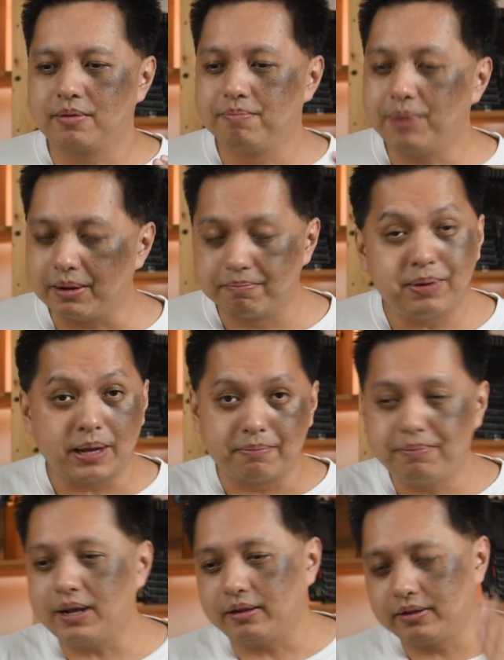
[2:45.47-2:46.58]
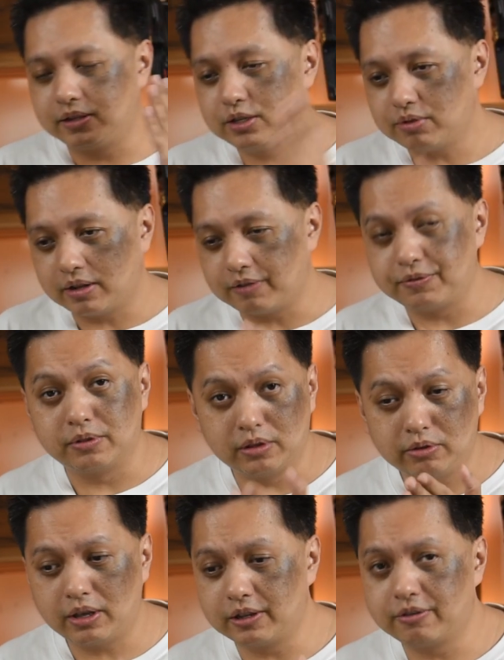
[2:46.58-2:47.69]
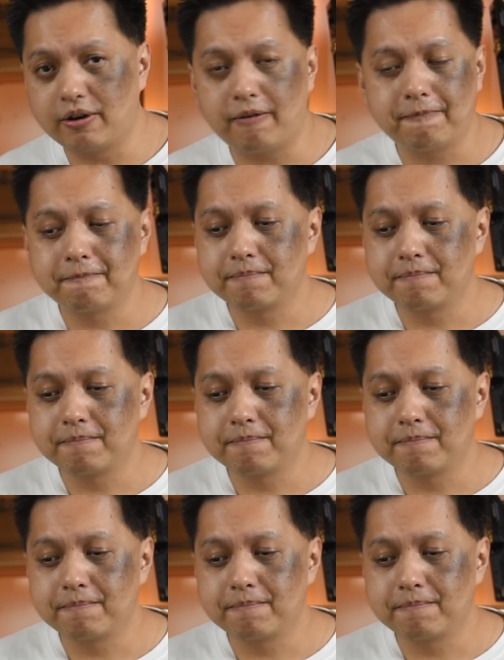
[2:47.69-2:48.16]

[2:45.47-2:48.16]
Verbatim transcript: But, but, but, this one, if you look at the graph,